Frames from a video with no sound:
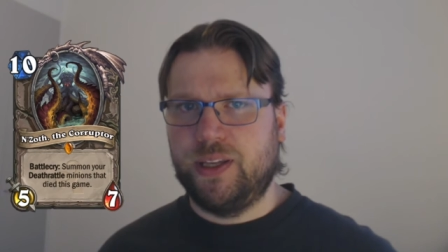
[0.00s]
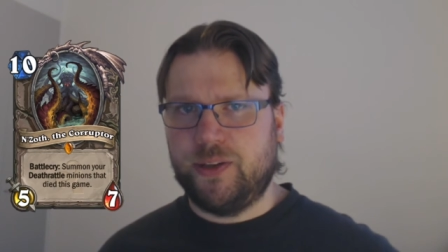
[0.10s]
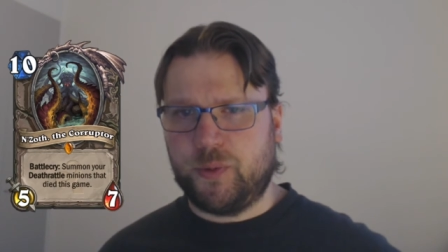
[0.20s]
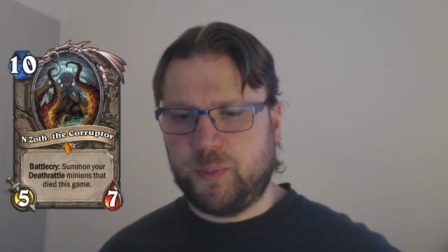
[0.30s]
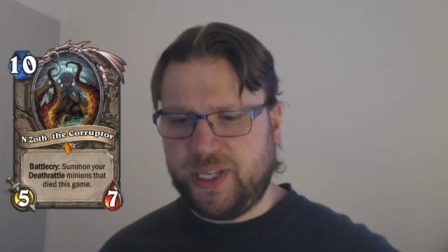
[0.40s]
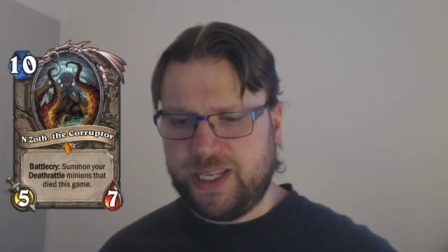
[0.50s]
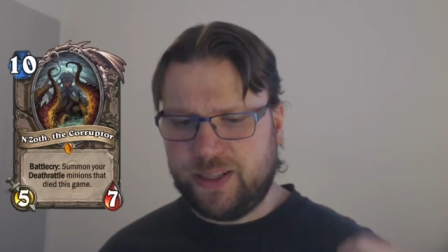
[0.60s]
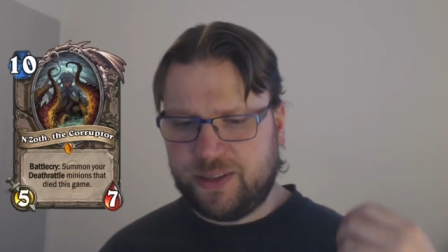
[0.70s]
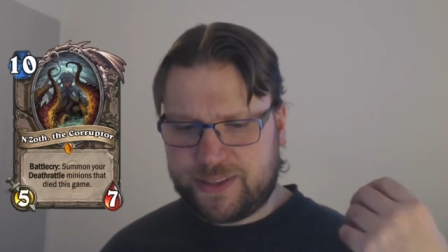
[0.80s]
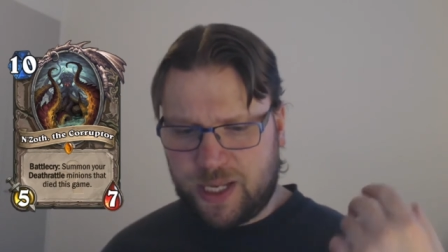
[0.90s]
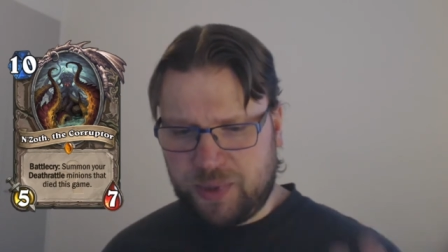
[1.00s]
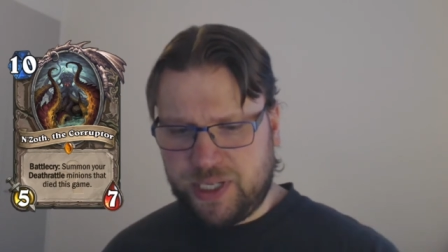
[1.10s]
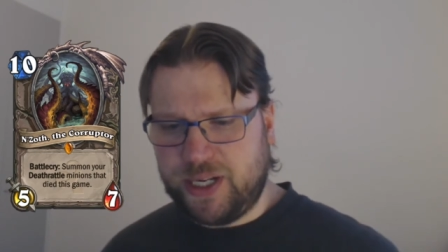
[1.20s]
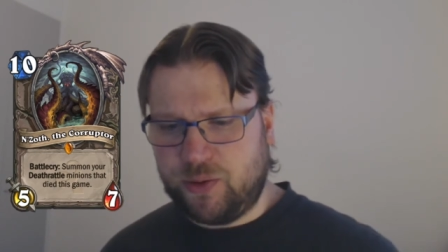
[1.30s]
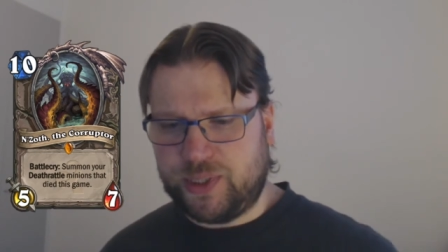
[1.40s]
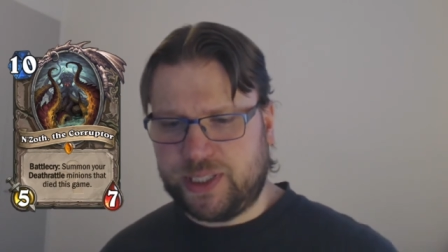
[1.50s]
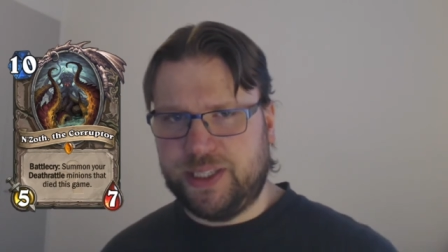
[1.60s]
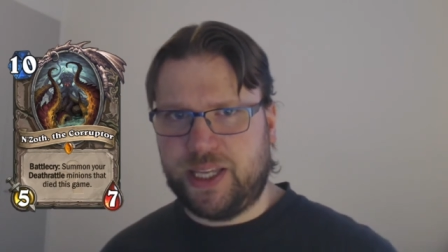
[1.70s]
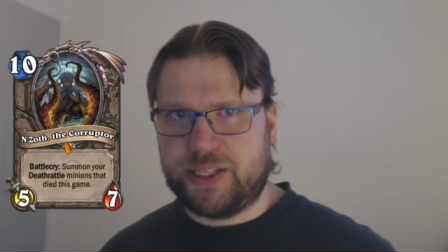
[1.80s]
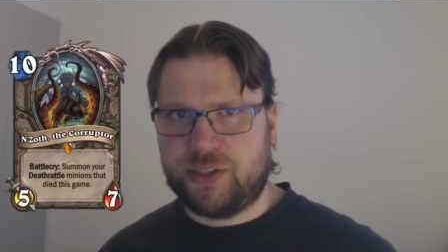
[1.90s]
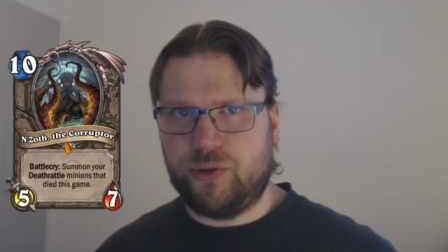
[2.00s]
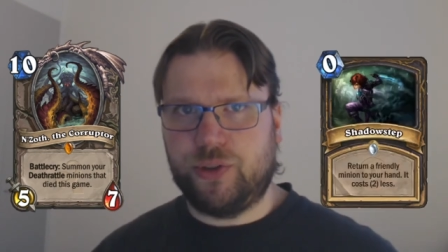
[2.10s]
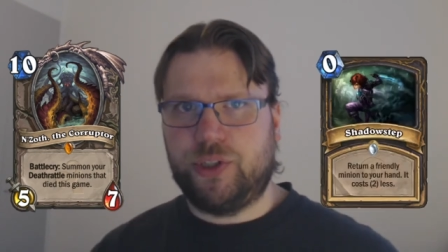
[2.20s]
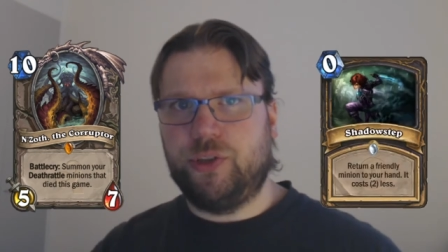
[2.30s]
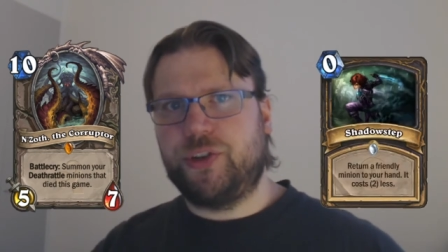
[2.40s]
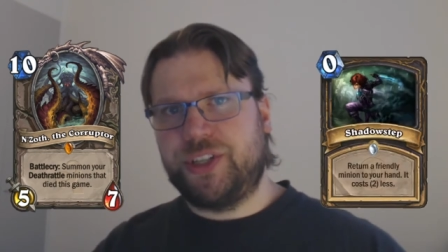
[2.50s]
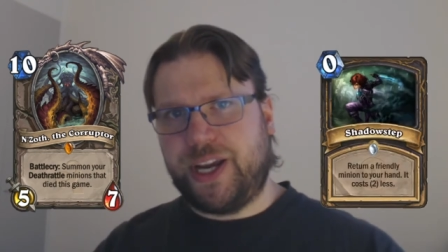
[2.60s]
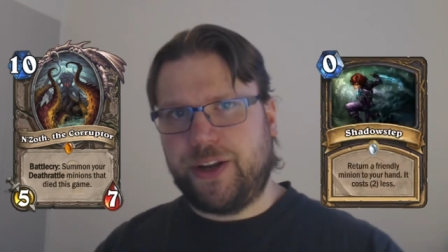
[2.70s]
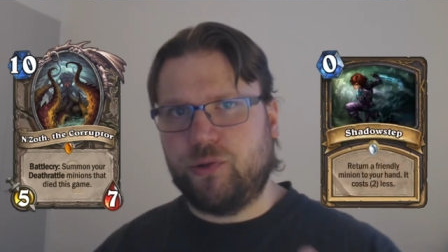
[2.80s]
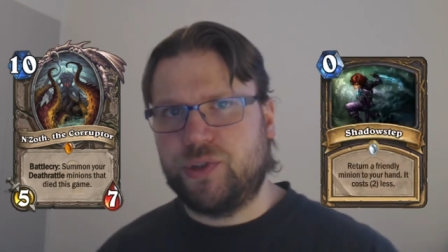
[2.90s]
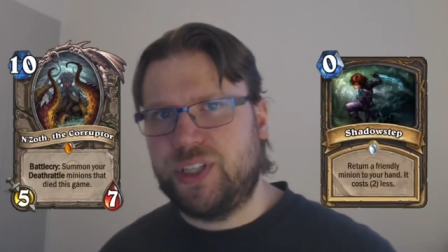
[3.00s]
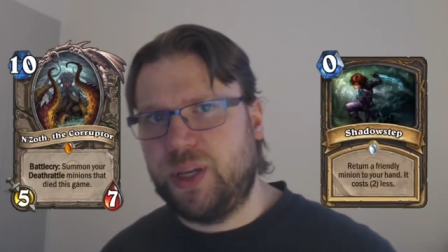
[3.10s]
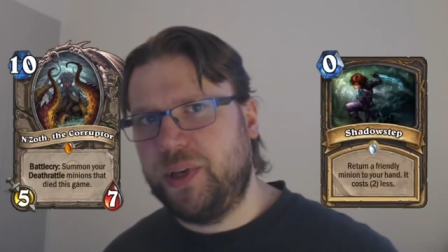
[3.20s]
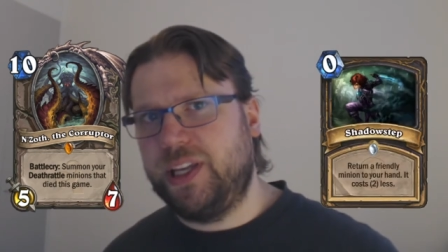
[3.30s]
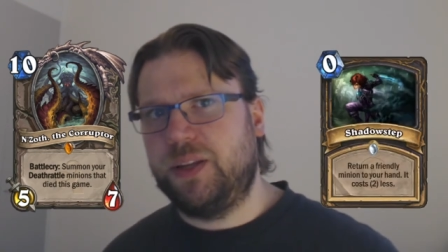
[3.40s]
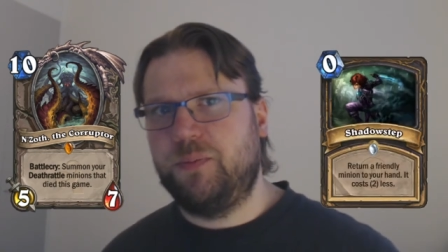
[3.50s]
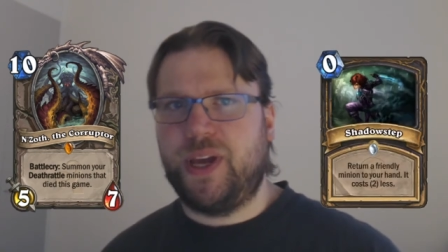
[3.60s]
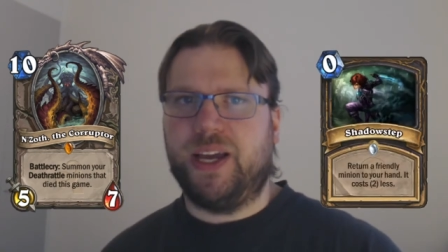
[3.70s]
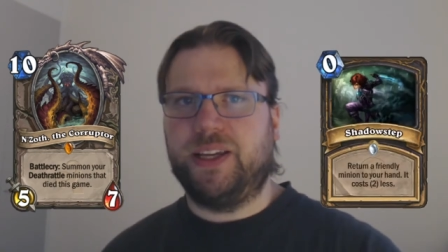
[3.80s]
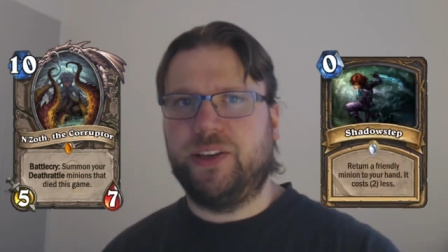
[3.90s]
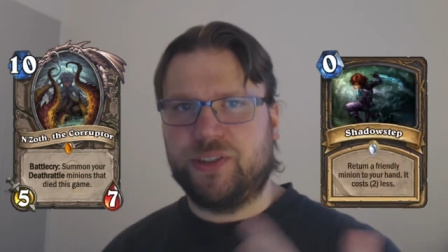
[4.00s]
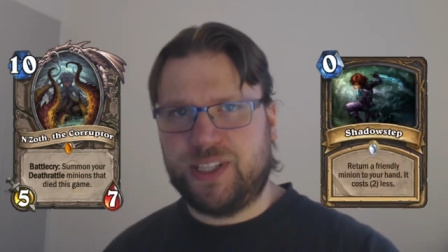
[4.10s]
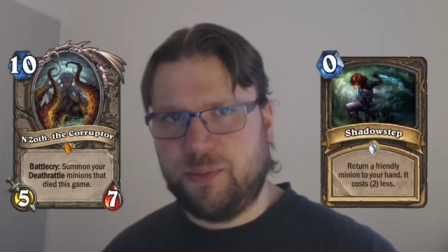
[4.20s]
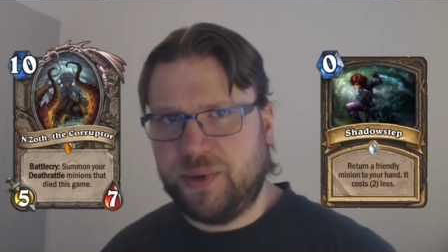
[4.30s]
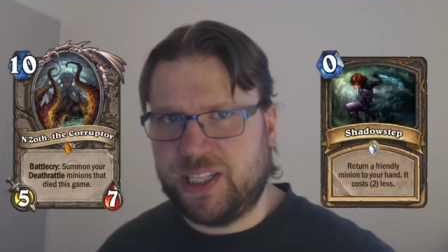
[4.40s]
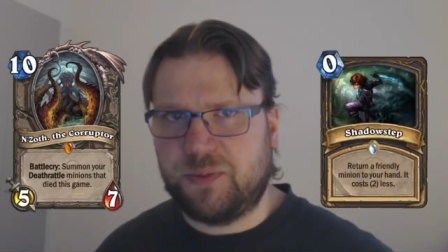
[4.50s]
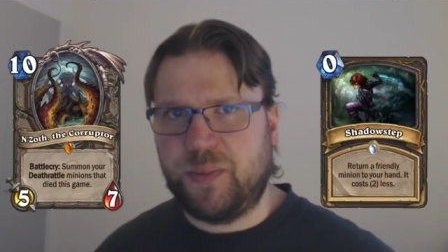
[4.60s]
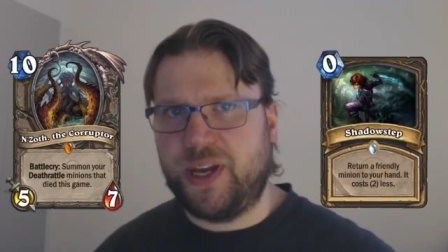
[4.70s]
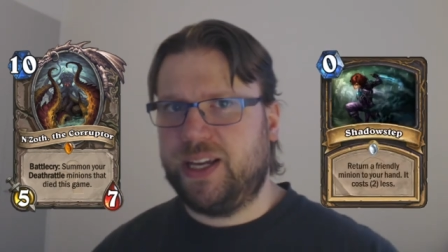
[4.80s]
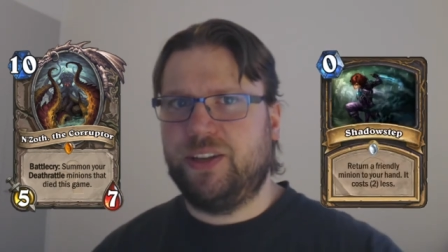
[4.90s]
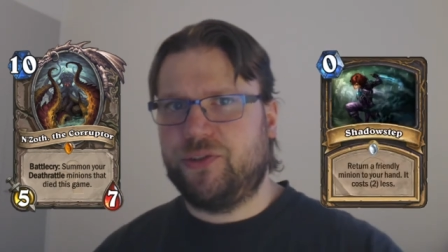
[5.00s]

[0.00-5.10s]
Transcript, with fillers: you're playing, slamming down that N'Zoth, you're shadow stepping it back, you're slamming it back, you're